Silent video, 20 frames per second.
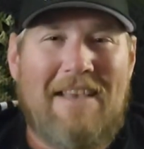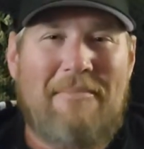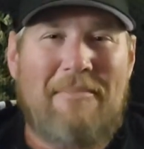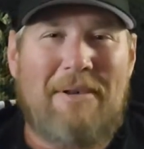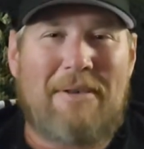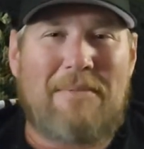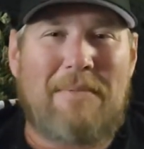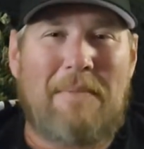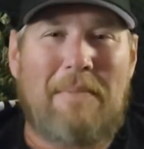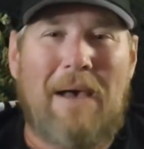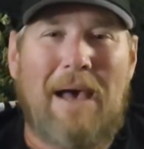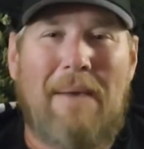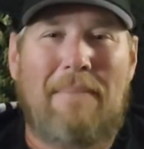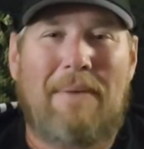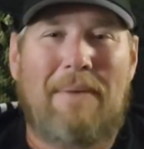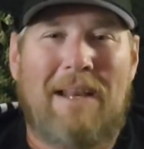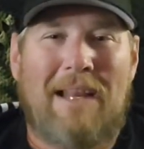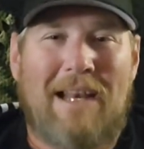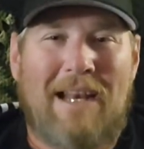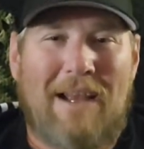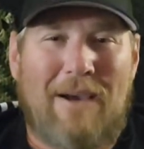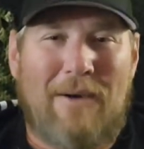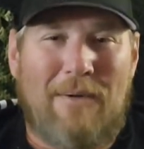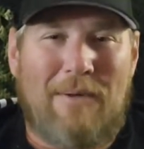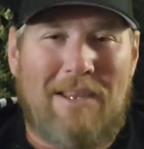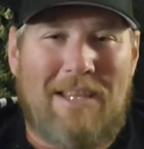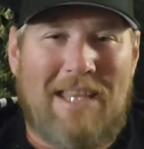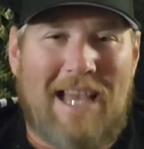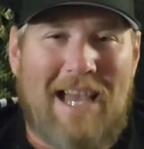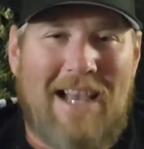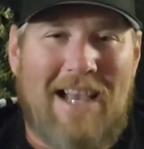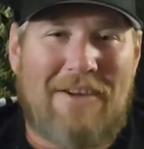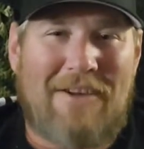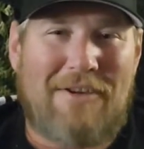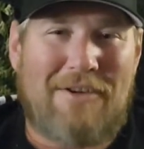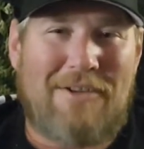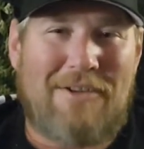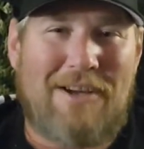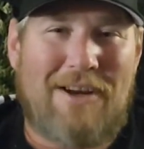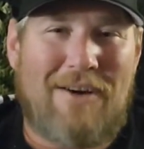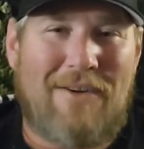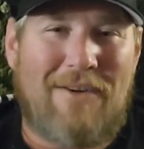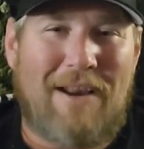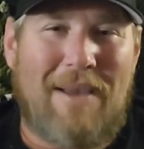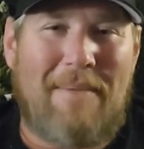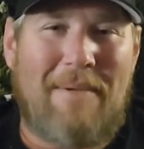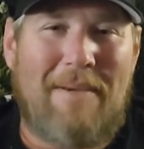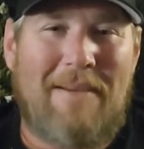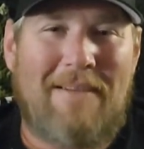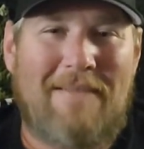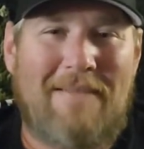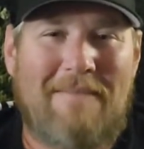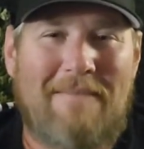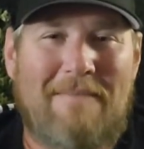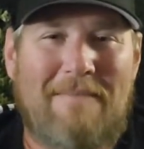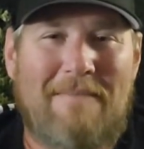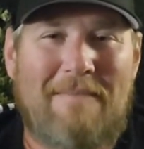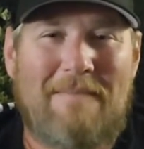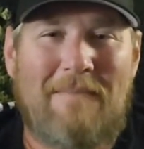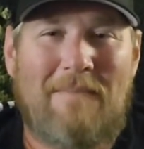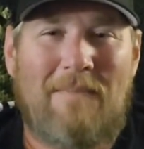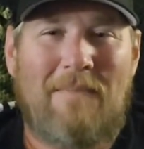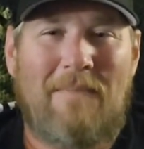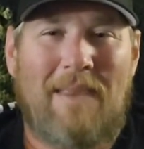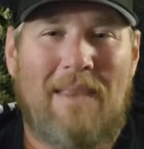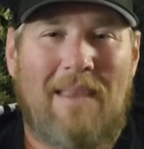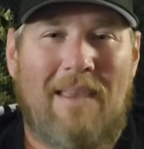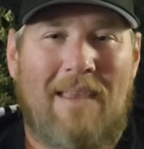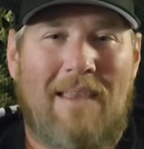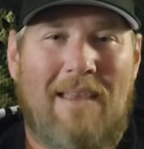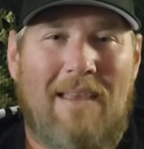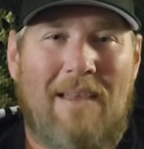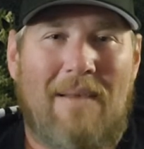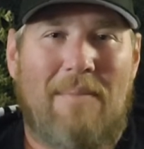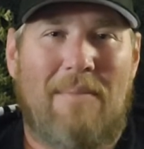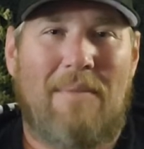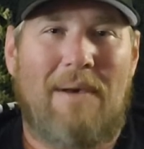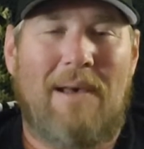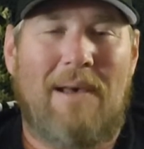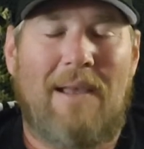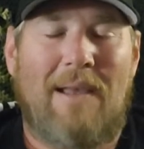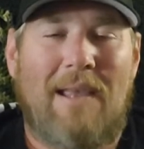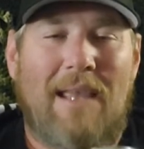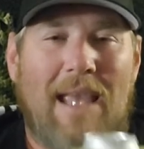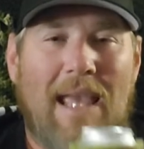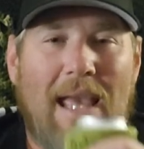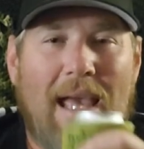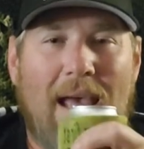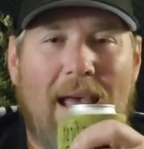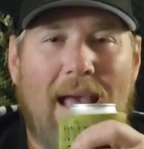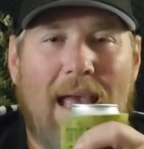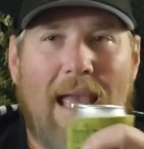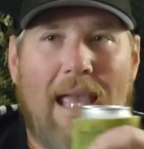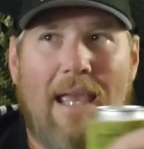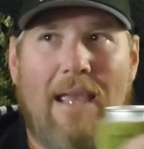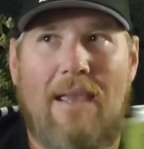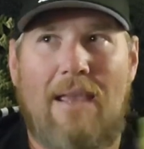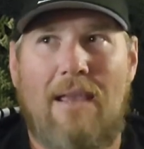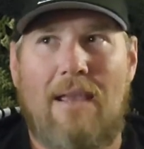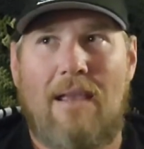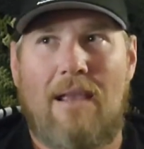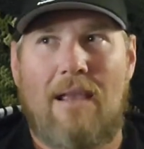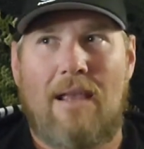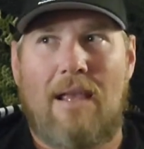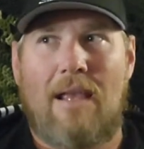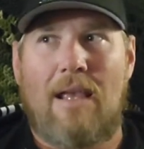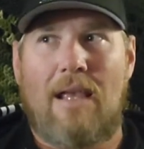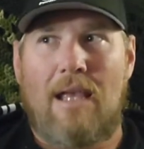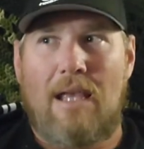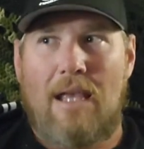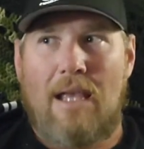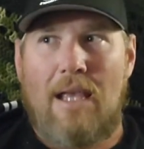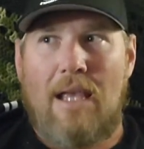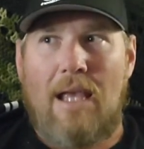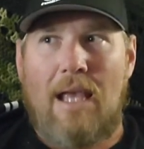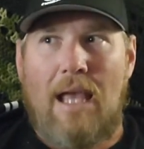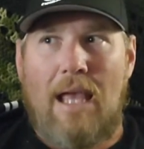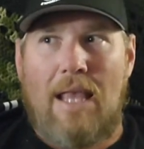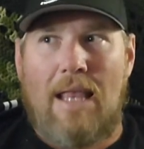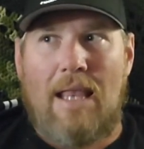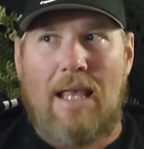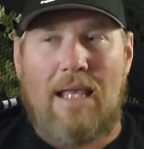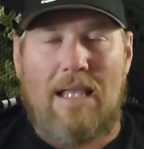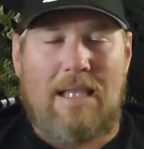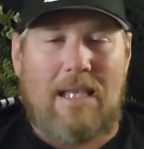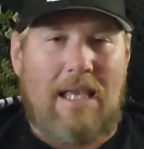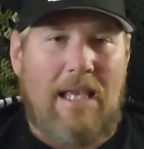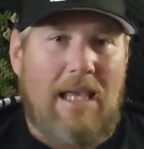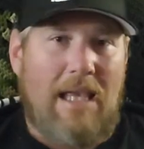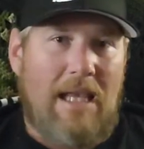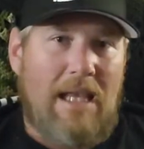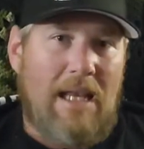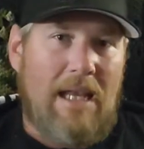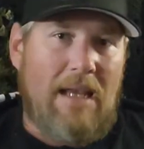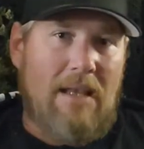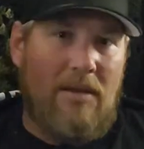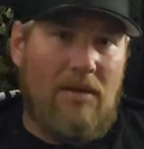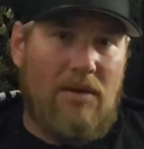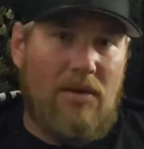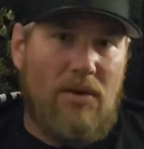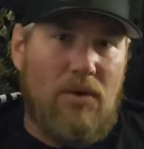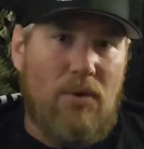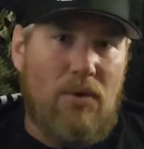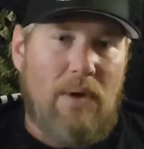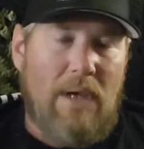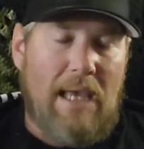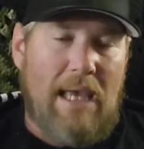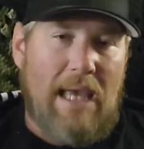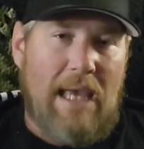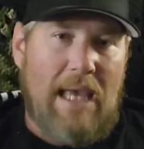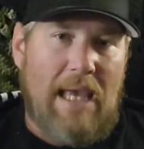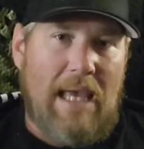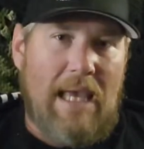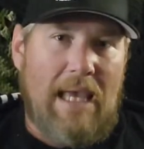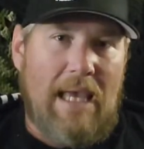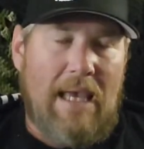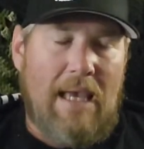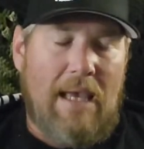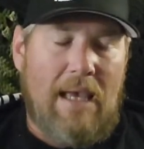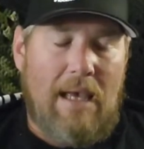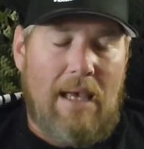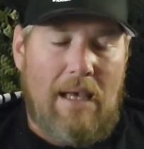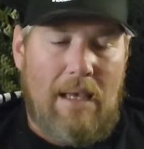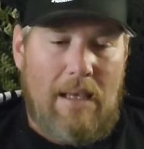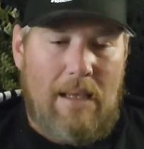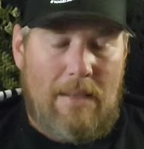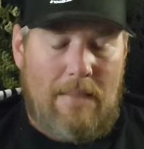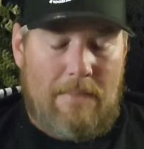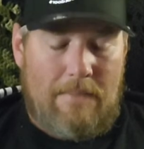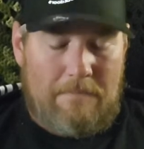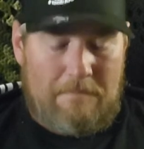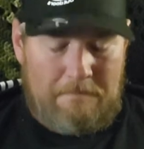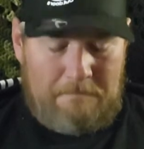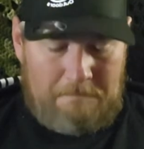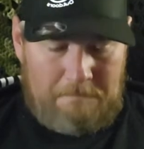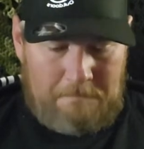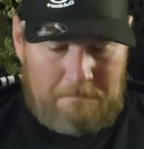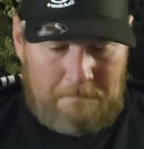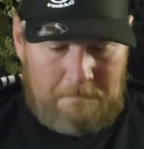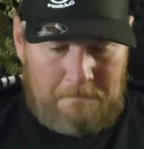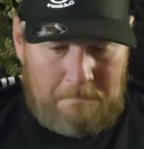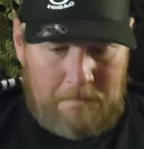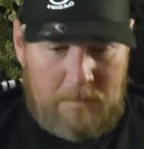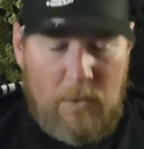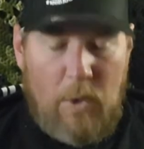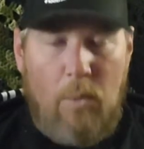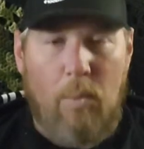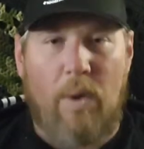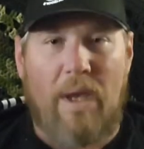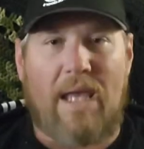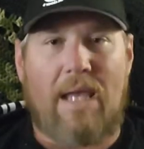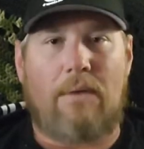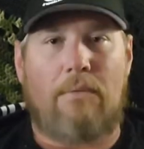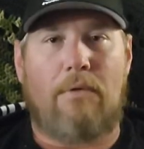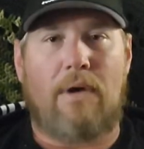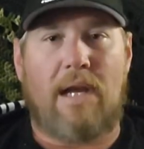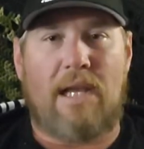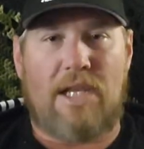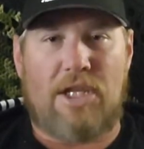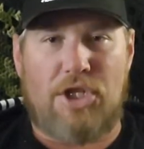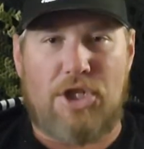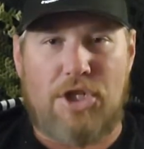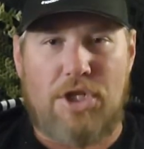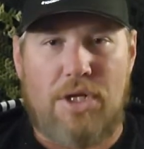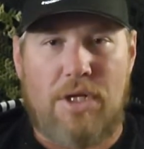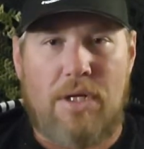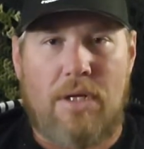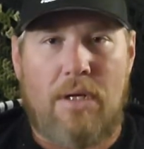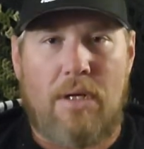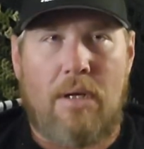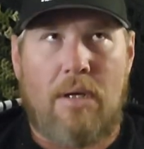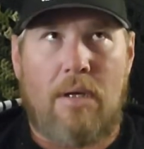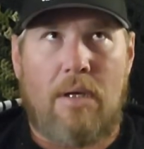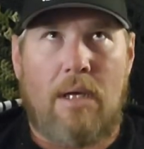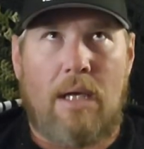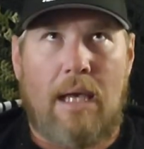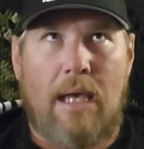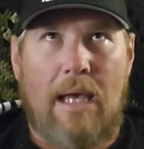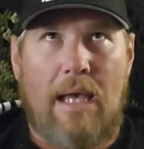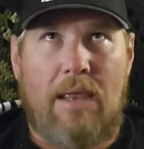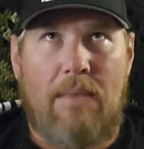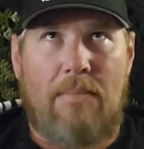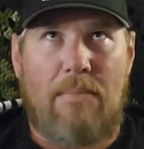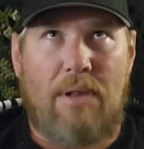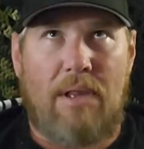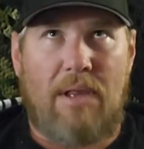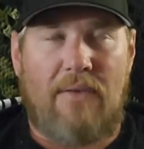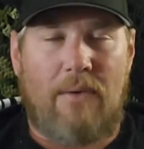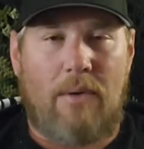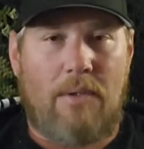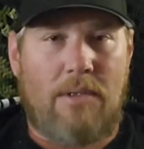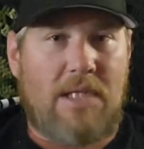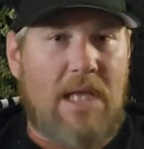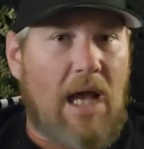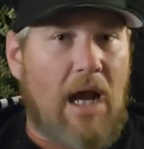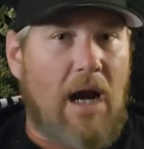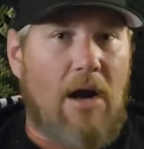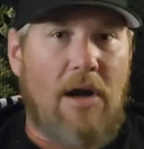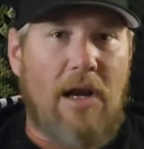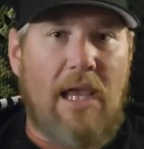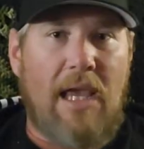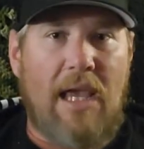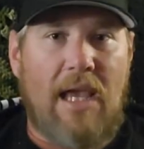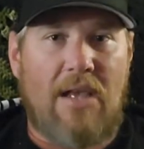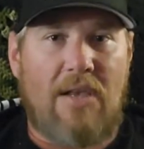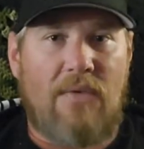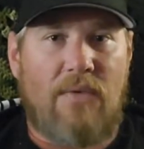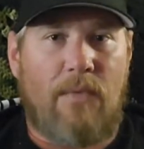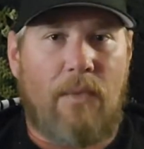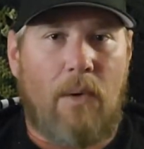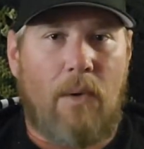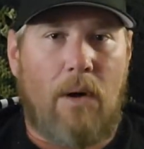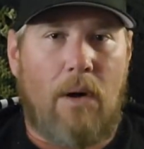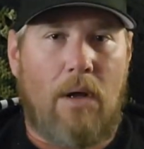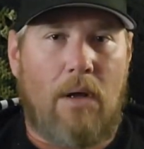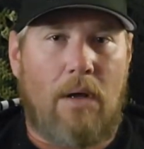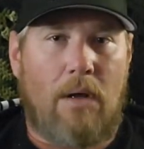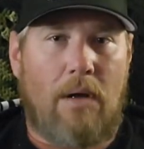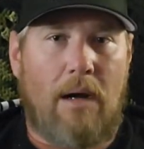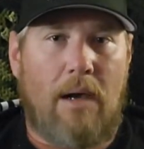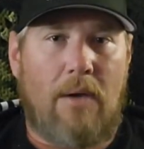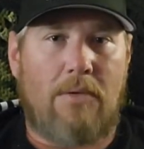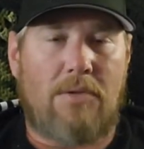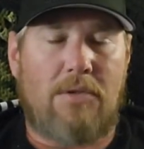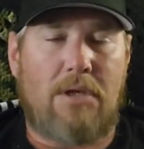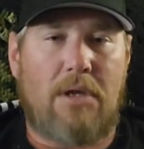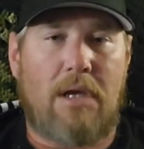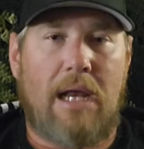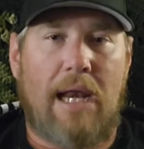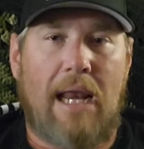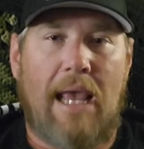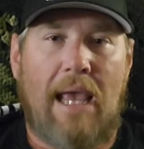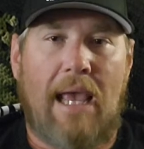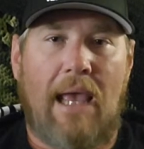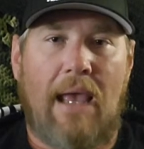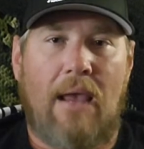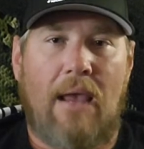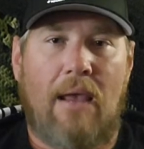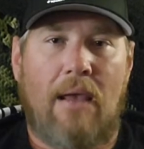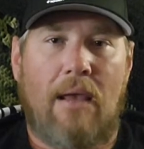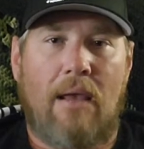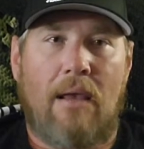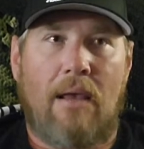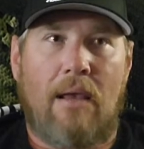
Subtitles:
Must be popping in and out with the doctors there, Raymond. But yeah, I'd like to get into a Wicked Ridge. I believe it was the RDX 400 I was looking at.